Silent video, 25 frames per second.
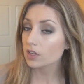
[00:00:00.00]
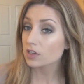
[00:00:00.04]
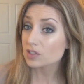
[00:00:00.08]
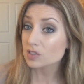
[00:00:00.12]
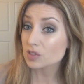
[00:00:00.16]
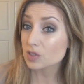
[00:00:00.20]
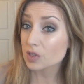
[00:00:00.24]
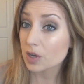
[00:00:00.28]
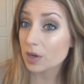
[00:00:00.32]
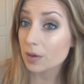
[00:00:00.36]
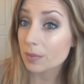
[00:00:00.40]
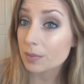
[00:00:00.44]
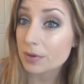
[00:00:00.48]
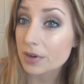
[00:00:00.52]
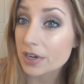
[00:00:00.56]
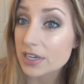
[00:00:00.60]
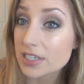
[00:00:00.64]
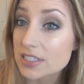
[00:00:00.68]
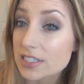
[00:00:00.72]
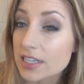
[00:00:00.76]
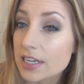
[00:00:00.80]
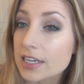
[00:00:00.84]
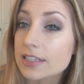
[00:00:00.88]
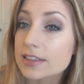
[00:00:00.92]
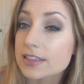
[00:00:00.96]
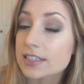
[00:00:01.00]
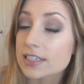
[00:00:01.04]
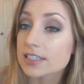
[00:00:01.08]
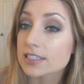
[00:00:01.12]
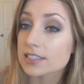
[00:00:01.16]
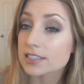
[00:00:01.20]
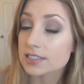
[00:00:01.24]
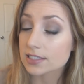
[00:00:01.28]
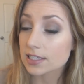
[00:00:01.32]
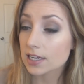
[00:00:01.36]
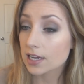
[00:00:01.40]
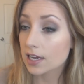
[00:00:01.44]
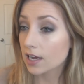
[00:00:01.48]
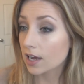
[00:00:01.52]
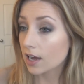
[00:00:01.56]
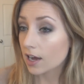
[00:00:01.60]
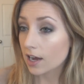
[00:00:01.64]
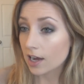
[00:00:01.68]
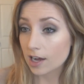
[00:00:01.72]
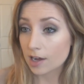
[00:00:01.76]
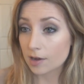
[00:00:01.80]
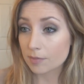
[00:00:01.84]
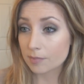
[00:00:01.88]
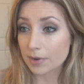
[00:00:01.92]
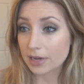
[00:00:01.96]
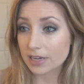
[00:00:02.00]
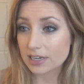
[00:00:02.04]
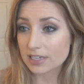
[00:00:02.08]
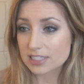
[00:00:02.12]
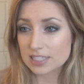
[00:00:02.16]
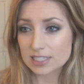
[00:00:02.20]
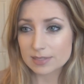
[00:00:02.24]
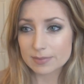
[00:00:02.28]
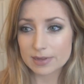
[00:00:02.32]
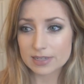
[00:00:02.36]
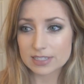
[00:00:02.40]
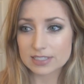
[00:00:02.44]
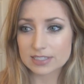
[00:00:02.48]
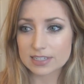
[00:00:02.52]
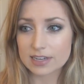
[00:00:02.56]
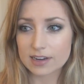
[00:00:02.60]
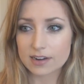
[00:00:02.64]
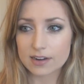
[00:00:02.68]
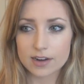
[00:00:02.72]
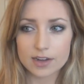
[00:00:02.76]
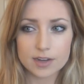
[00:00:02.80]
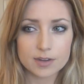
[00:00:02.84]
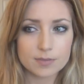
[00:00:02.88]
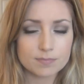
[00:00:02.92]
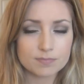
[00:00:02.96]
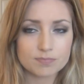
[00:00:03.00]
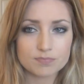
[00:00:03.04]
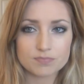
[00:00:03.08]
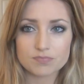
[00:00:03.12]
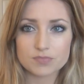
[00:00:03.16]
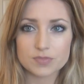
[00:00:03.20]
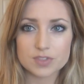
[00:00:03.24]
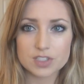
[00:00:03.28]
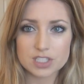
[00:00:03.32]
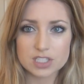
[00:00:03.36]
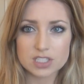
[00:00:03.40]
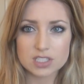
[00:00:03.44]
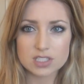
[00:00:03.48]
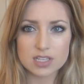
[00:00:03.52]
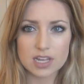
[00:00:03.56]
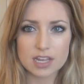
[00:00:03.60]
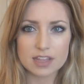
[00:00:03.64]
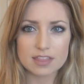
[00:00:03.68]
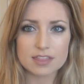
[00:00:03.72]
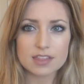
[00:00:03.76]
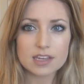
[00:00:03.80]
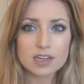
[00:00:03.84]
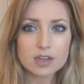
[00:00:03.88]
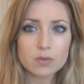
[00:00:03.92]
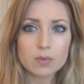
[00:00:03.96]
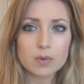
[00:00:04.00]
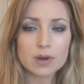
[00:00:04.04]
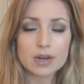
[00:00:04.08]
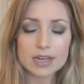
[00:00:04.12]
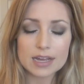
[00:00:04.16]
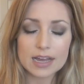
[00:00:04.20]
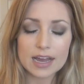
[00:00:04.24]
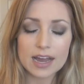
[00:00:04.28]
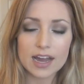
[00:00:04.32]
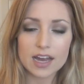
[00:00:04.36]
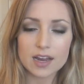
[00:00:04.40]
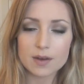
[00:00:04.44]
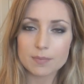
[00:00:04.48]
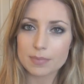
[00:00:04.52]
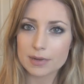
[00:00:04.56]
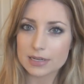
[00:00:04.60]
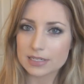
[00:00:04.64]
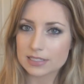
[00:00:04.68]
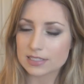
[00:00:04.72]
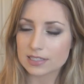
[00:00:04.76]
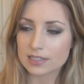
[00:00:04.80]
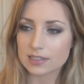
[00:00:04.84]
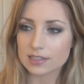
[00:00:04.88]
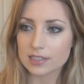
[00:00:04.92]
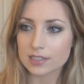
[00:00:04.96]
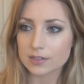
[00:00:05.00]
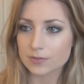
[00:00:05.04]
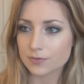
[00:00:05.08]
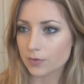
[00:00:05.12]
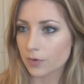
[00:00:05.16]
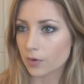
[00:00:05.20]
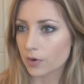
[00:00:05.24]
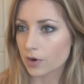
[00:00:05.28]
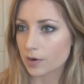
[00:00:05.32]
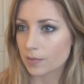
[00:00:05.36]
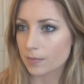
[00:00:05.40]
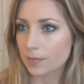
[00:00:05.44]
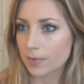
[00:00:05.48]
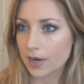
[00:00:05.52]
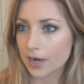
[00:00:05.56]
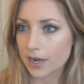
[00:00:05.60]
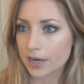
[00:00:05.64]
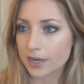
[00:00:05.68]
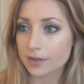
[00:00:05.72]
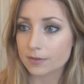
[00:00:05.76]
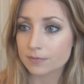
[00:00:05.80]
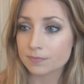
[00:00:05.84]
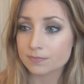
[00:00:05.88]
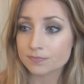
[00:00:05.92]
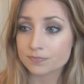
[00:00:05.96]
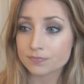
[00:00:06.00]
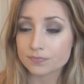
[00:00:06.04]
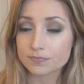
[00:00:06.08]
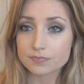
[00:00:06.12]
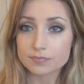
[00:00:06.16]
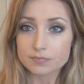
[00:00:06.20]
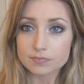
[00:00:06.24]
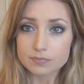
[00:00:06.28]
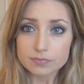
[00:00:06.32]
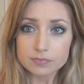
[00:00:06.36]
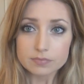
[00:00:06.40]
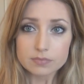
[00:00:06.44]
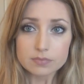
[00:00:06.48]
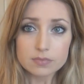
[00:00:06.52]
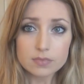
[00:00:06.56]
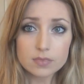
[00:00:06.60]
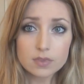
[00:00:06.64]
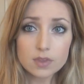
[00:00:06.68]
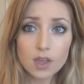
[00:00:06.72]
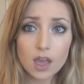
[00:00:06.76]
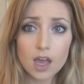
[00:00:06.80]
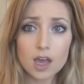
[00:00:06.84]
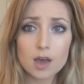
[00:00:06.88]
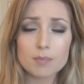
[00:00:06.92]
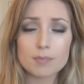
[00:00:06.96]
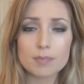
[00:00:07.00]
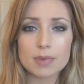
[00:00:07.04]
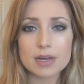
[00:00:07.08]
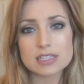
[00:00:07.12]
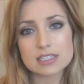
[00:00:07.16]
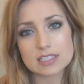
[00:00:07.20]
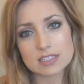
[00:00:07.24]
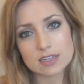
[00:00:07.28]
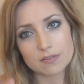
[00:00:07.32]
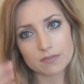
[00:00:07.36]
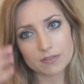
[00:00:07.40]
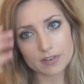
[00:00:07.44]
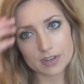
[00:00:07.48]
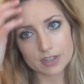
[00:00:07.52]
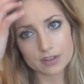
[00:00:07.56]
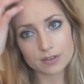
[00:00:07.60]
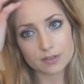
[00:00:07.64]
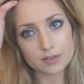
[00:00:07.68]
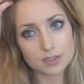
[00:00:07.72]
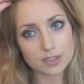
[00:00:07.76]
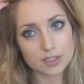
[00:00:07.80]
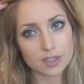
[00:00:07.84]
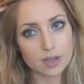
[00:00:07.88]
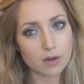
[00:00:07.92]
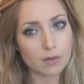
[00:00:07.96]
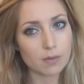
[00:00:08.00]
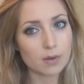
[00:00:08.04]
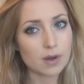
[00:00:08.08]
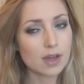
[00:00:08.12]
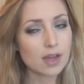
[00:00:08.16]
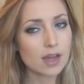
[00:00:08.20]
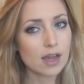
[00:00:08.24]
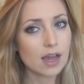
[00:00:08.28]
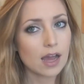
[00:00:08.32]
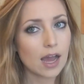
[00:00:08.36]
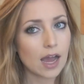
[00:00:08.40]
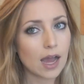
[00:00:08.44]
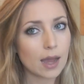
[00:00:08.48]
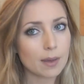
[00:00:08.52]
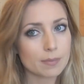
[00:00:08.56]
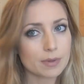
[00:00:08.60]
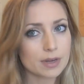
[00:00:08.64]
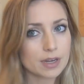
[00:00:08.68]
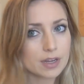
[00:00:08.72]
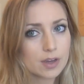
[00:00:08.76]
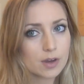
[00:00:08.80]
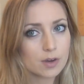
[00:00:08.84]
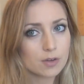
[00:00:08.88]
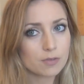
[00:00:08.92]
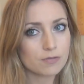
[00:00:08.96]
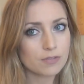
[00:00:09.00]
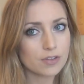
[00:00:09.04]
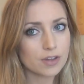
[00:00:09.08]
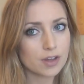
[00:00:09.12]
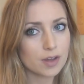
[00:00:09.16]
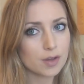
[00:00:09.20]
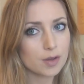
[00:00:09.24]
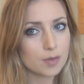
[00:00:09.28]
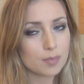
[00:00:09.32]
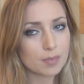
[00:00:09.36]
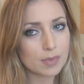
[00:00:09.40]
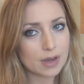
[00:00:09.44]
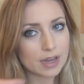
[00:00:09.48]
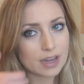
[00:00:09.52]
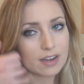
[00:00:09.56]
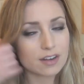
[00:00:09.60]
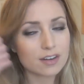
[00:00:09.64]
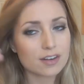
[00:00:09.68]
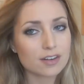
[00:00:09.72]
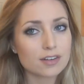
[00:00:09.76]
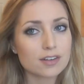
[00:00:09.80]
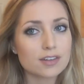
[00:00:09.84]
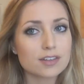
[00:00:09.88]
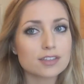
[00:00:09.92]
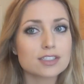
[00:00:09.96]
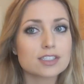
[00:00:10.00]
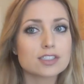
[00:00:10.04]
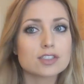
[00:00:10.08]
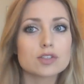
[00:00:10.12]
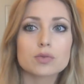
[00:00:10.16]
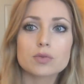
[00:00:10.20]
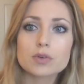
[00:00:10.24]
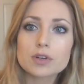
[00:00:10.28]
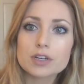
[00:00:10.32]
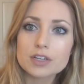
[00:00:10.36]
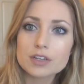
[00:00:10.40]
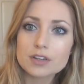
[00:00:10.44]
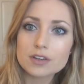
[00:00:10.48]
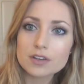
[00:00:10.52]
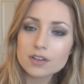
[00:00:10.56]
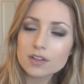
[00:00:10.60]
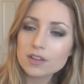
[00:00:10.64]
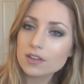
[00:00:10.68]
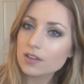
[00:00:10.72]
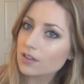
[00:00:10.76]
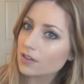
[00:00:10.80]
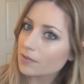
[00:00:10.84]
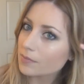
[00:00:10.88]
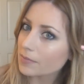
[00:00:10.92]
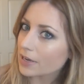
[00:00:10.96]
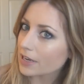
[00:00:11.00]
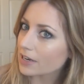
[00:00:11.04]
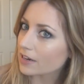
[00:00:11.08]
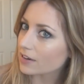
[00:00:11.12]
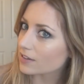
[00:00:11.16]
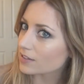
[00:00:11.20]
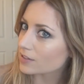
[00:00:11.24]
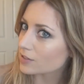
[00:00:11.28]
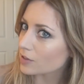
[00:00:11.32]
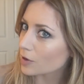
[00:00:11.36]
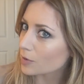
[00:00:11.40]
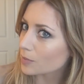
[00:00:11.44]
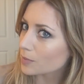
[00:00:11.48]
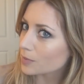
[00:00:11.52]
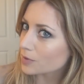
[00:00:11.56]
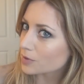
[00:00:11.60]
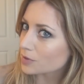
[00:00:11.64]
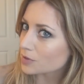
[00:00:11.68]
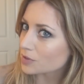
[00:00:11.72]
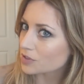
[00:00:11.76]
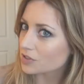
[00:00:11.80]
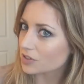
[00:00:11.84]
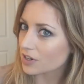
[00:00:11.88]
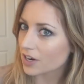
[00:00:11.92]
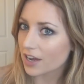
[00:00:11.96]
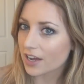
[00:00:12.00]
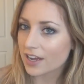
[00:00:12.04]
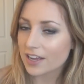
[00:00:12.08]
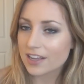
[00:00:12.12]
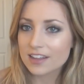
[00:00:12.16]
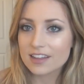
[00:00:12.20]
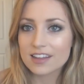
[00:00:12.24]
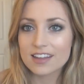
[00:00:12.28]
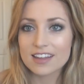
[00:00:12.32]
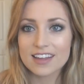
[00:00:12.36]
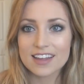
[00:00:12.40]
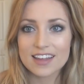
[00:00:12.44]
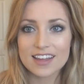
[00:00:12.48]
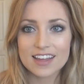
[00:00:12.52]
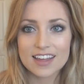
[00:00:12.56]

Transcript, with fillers: So I hope you guys like this, minus the mascara. This is, I think, what I had basically for my best of video. So I'm gonna go film my curl tutorial. My hair is almost dry.